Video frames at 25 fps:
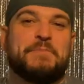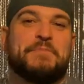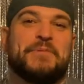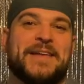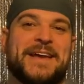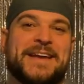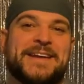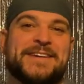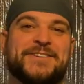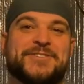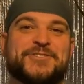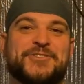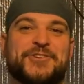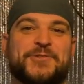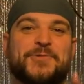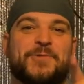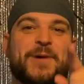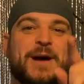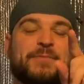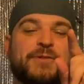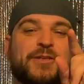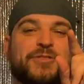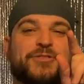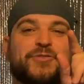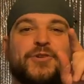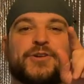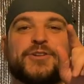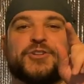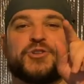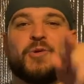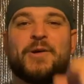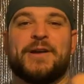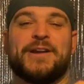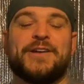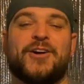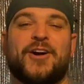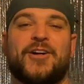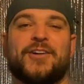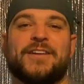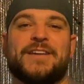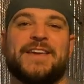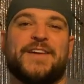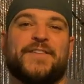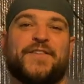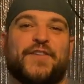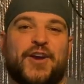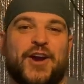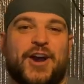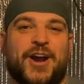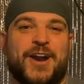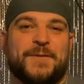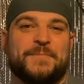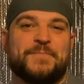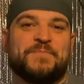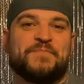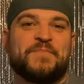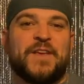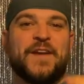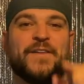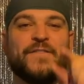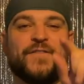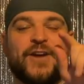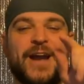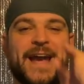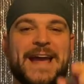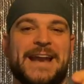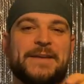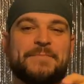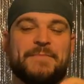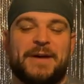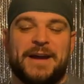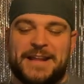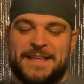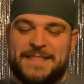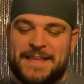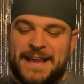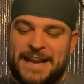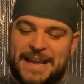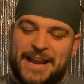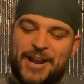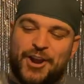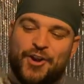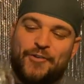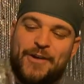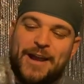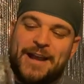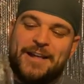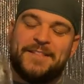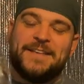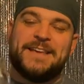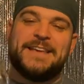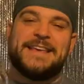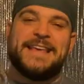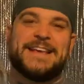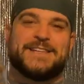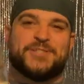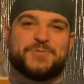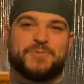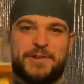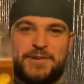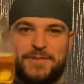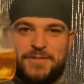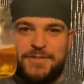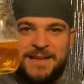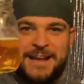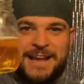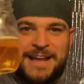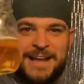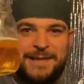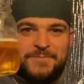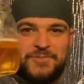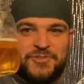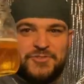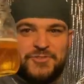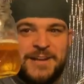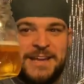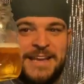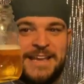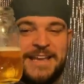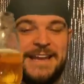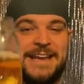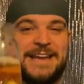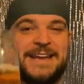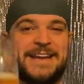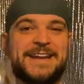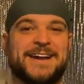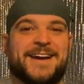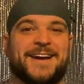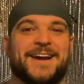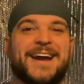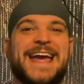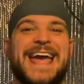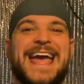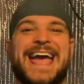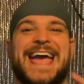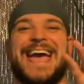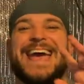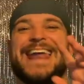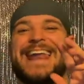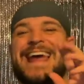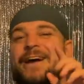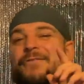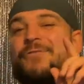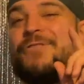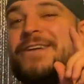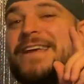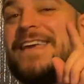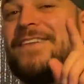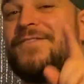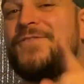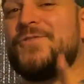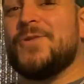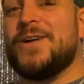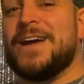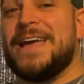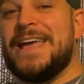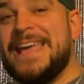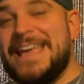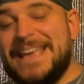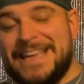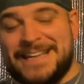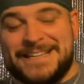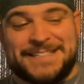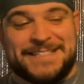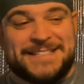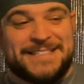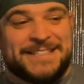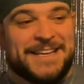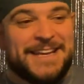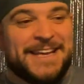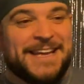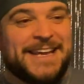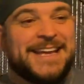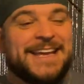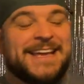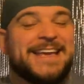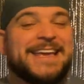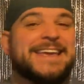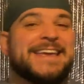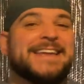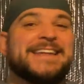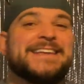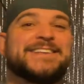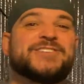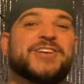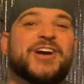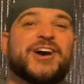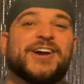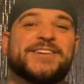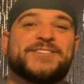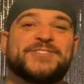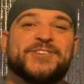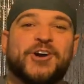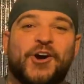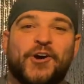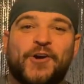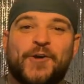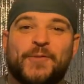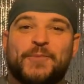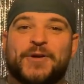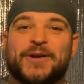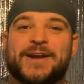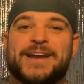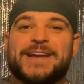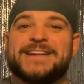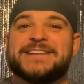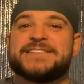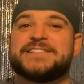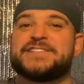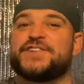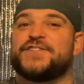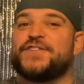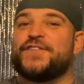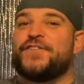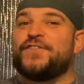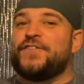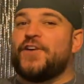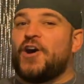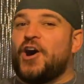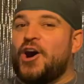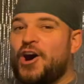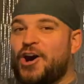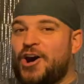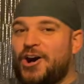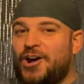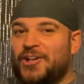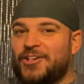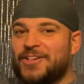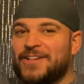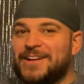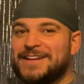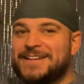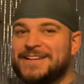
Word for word: plan to do. I'm gonna throw a $20 gift card for anybody that can correctly guess what you think I'm drinking in here. And I will give you a hint. It is October, it is fall.